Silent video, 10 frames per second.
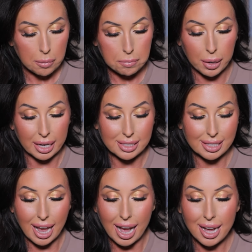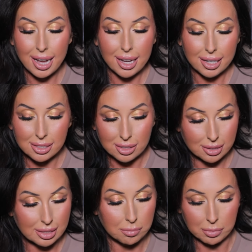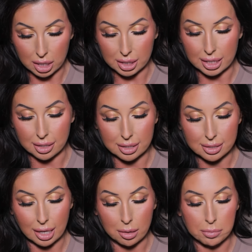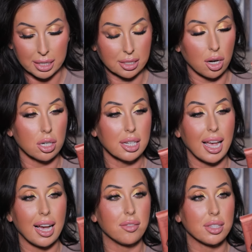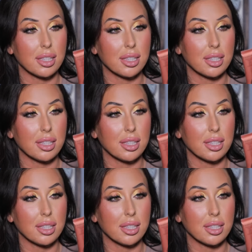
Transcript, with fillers: but I am not getting this set because I already have